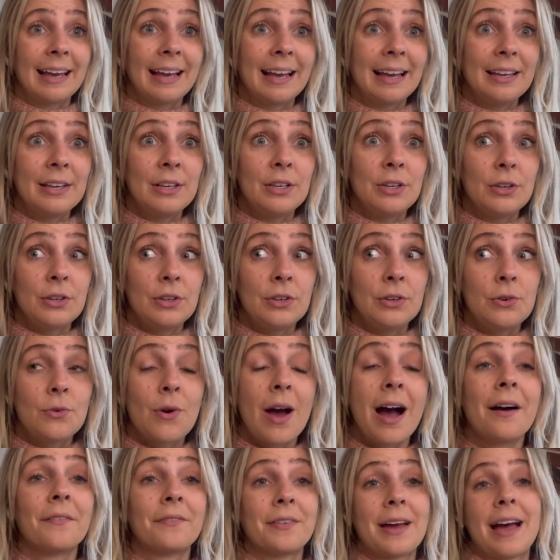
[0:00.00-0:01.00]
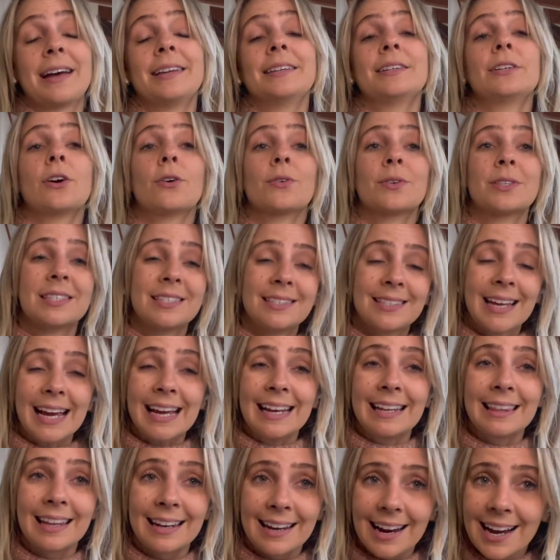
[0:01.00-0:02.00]
I had to go and stay
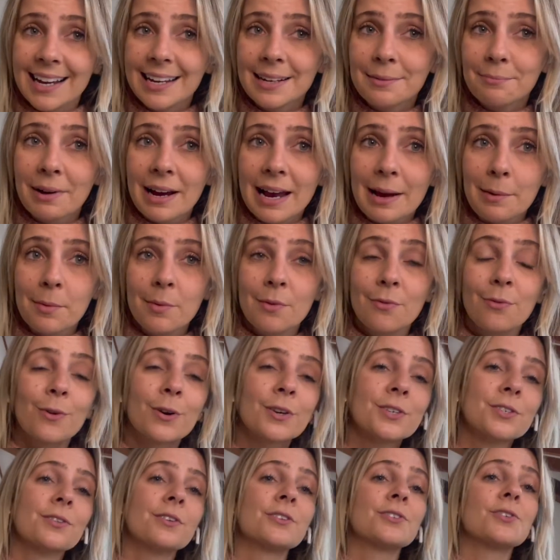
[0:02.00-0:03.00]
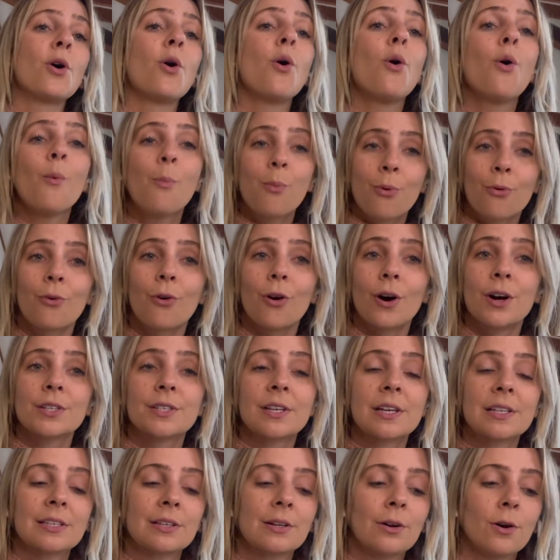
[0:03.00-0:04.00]
in the night in Miami before. So there's a whole
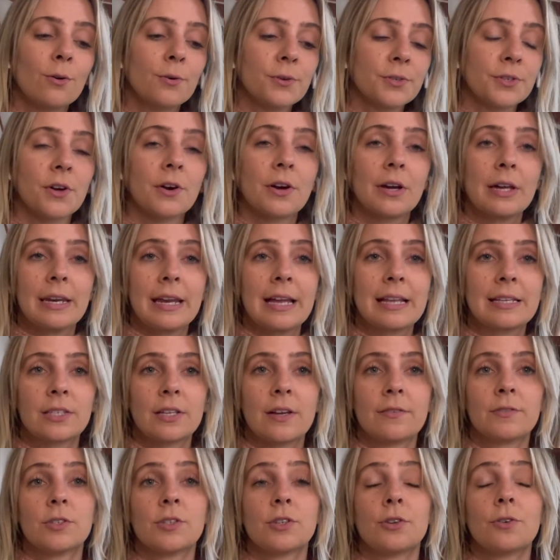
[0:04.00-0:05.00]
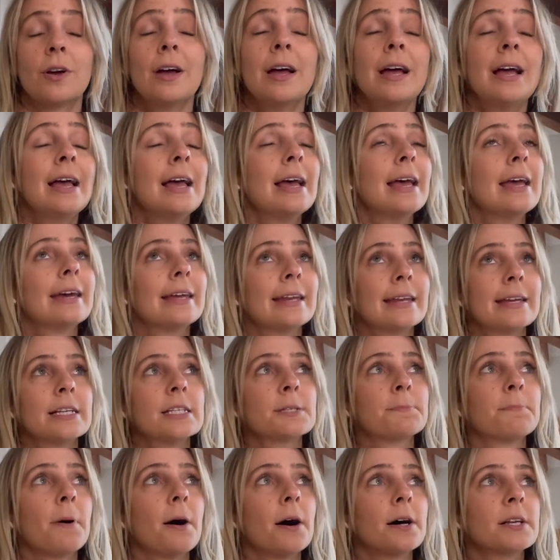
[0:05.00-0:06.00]
process and a whole song and dance you have to do. It
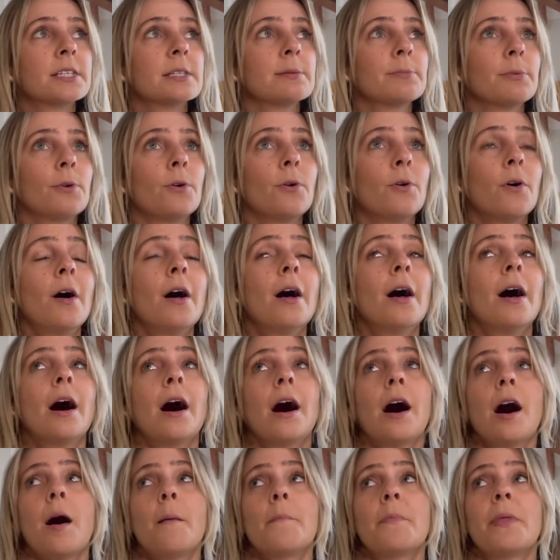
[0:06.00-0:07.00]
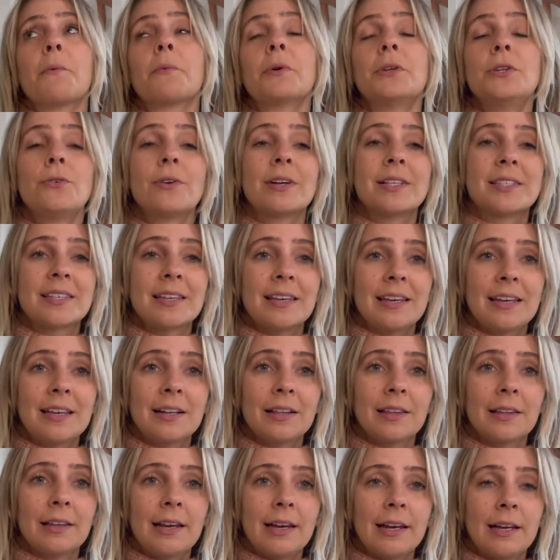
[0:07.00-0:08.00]
is possible that when you get to
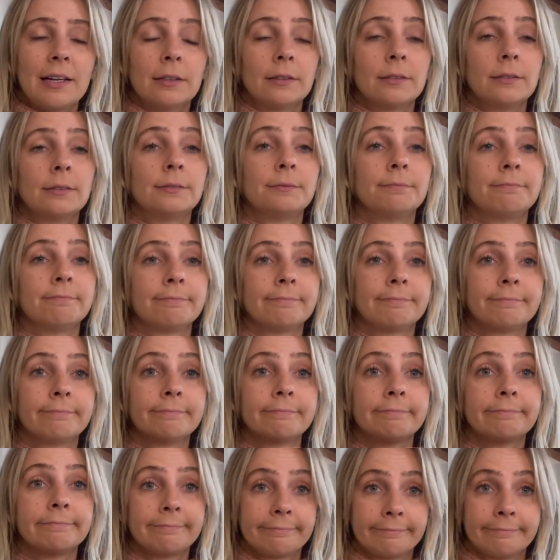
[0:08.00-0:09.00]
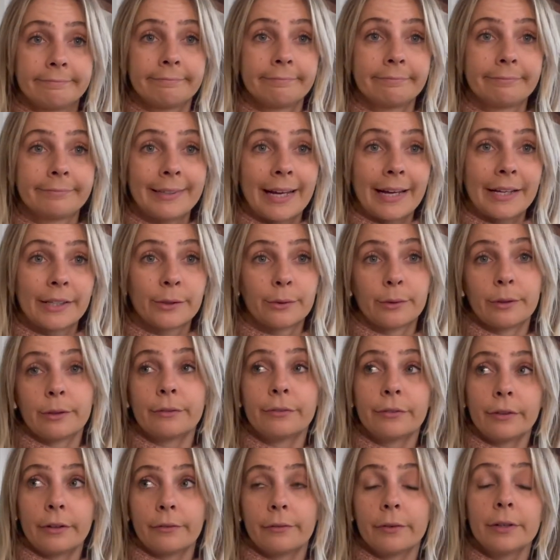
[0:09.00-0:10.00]
Italy, that's when the
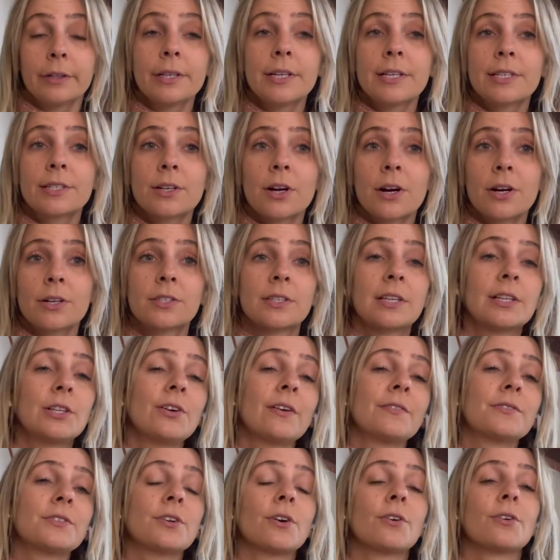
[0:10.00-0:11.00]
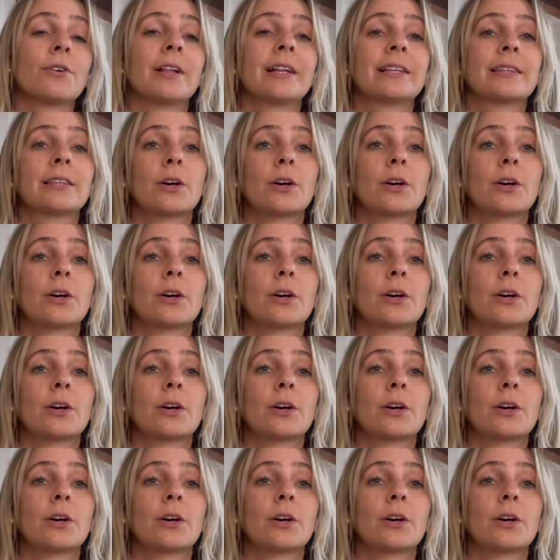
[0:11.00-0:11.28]
fun really starts. Then you have to go to like the